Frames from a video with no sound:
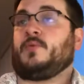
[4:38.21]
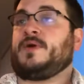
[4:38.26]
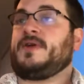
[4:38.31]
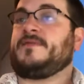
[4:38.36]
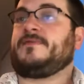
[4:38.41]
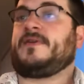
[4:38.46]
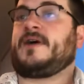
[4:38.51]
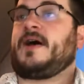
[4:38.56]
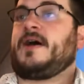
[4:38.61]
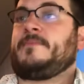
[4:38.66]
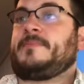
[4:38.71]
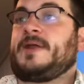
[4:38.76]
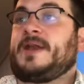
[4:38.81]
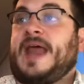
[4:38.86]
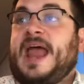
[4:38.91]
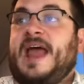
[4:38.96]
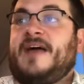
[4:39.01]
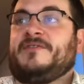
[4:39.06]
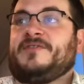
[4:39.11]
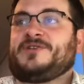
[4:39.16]
we've been
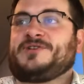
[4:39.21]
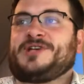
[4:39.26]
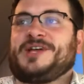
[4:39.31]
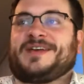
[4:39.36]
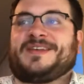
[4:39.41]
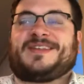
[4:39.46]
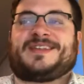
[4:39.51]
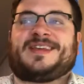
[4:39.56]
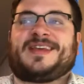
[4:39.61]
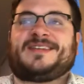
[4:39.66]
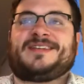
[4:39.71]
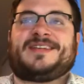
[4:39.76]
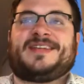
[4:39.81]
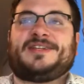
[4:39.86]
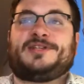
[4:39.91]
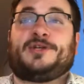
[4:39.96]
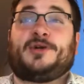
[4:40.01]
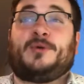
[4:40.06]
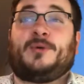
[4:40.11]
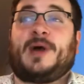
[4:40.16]
averaging
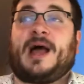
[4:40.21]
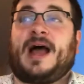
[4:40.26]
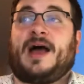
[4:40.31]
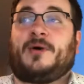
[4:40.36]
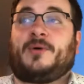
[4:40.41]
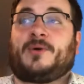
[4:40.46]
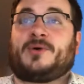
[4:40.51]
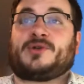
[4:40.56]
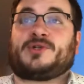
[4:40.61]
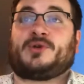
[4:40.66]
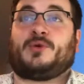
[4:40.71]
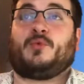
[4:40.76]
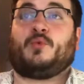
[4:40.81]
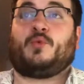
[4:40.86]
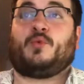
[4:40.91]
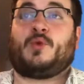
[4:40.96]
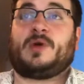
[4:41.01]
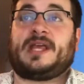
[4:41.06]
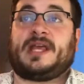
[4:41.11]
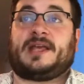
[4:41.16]
62 hours a
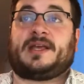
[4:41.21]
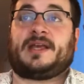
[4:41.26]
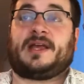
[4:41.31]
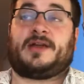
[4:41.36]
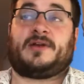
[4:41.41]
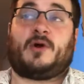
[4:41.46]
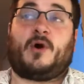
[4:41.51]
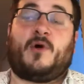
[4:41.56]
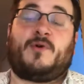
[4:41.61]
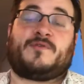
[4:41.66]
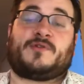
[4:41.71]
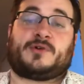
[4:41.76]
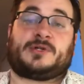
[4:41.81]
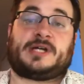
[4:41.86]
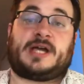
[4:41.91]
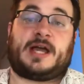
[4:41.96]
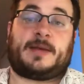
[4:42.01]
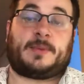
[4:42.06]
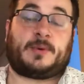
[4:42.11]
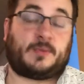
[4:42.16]
week in overtime,